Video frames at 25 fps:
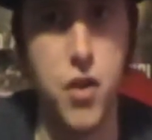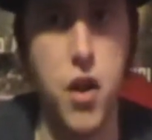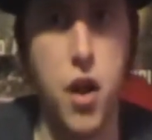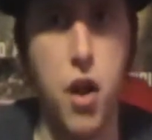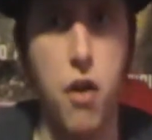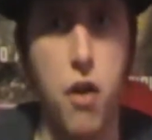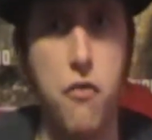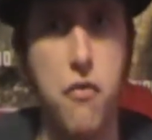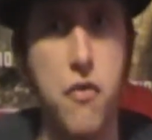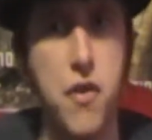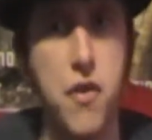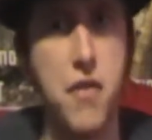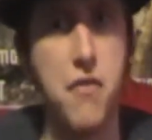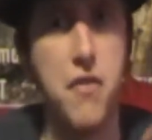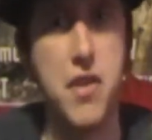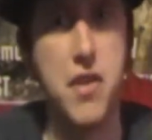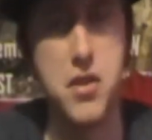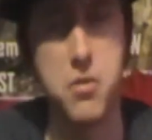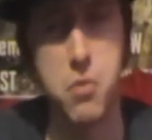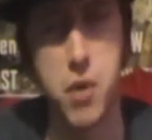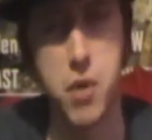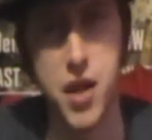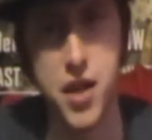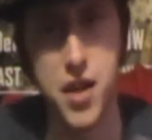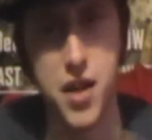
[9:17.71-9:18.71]
hopefully
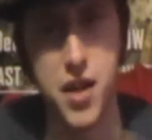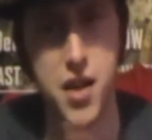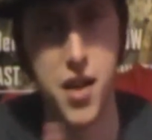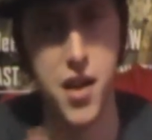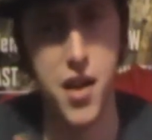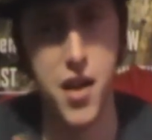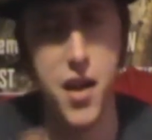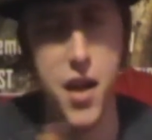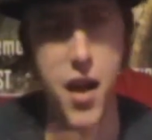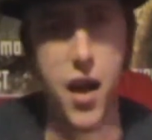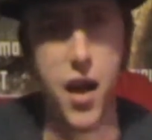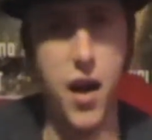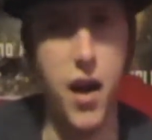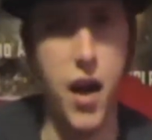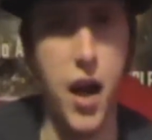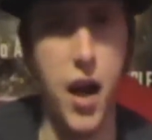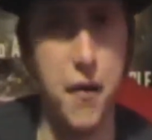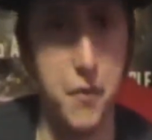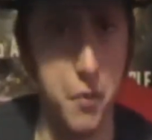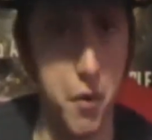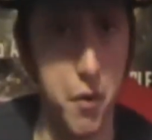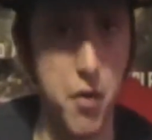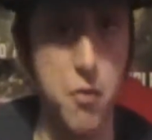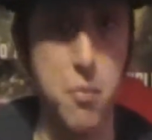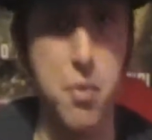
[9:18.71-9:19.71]
this week
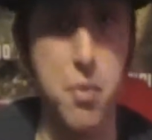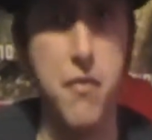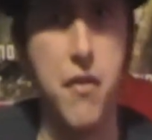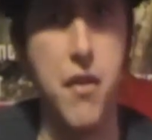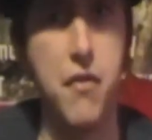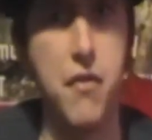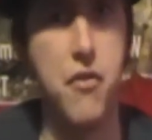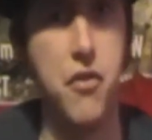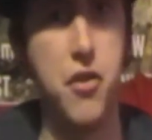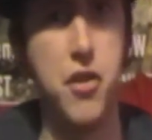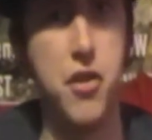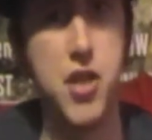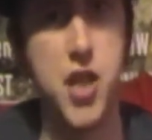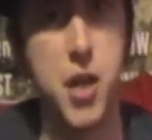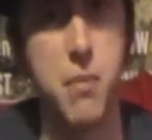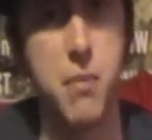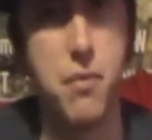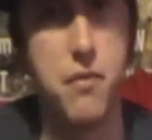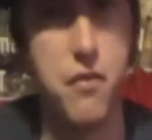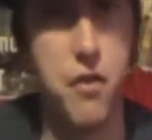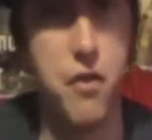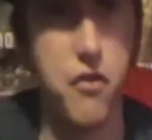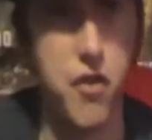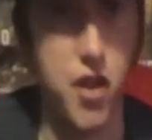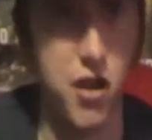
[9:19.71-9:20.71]
everyone will put their footage up
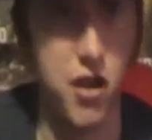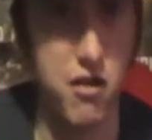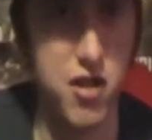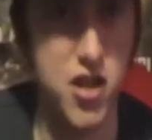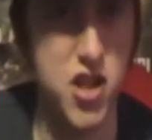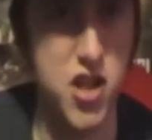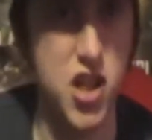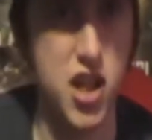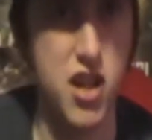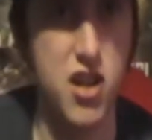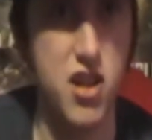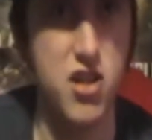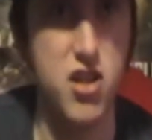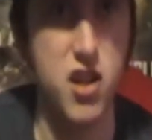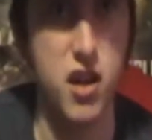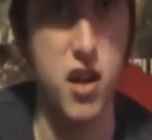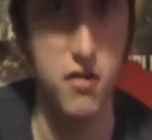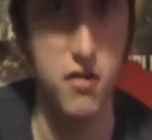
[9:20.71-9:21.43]
on the file exchange. I'll